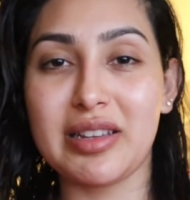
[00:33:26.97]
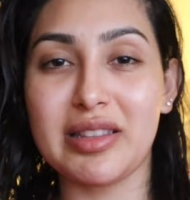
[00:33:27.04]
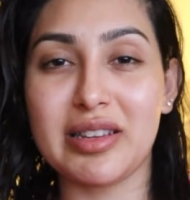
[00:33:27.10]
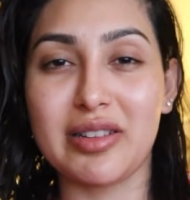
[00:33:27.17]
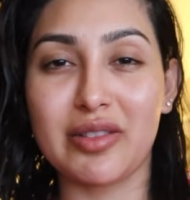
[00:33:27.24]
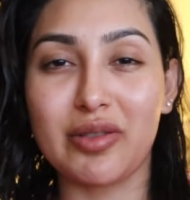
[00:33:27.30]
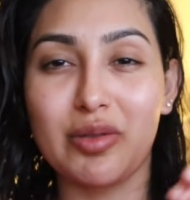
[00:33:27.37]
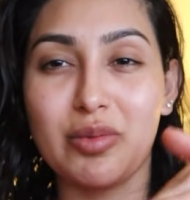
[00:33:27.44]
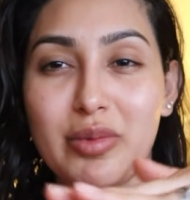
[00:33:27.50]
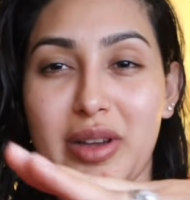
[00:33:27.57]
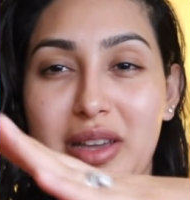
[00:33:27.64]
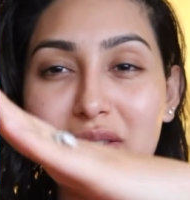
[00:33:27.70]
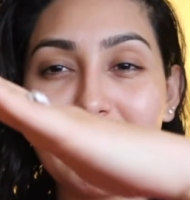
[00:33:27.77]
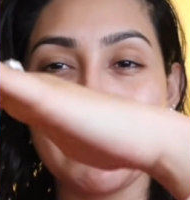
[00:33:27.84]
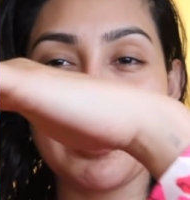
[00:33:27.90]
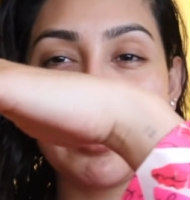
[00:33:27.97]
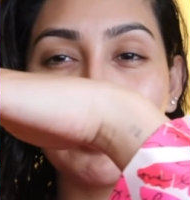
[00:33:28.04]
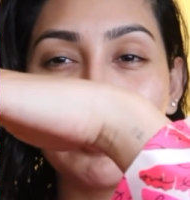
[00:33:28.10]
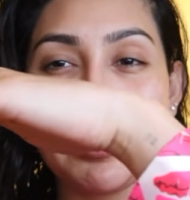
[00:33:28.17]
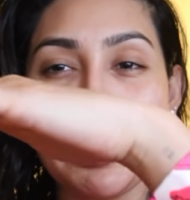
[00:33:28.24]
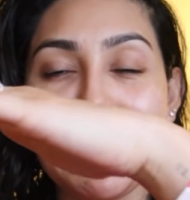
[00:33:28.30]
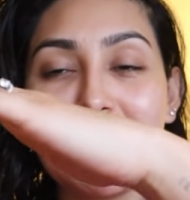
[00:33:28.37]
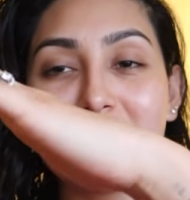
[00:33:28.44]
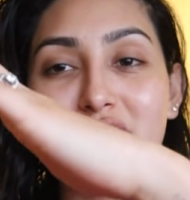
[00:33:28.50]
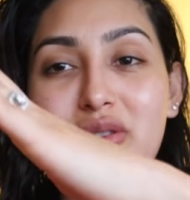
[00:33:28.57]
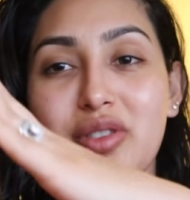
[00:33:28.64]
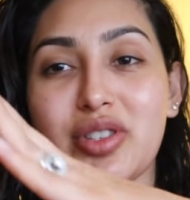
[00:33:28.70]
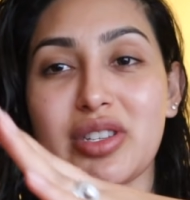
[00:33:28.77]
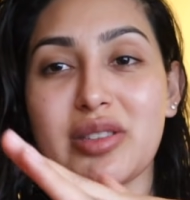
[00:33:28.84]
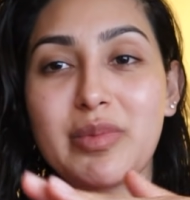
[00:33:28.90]
like a little wave you know so
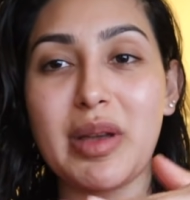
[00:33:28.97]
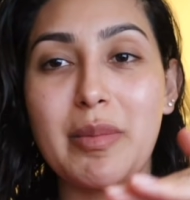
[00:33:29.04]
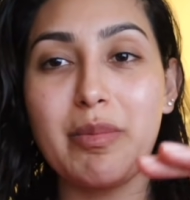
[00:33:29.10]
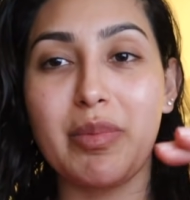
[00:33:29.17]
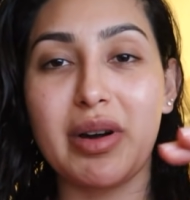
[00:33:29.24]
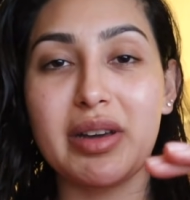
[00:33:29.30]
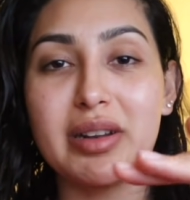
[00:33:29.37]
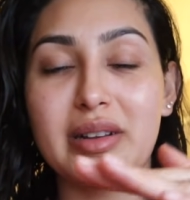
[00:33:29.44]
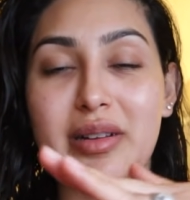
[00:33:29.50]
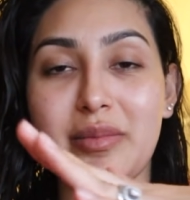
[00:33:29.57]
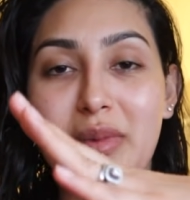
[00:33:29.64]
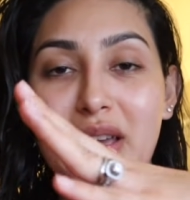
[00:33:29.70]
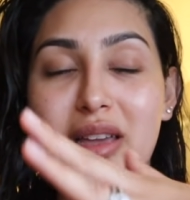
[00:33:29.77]
just my bottom